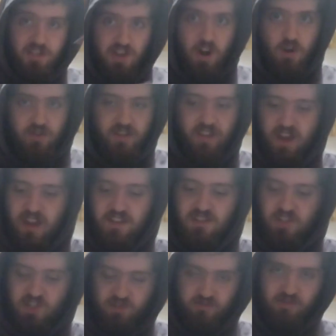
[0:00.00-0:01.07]
was Cody
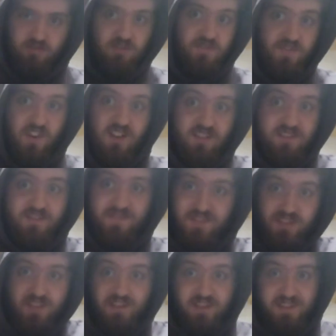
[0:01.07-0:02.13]
and Junior's fault
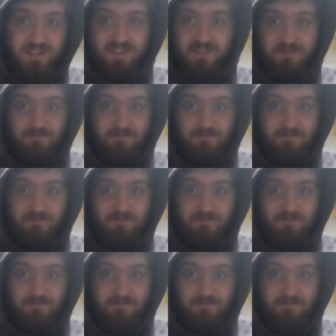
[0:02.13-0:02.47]
for this.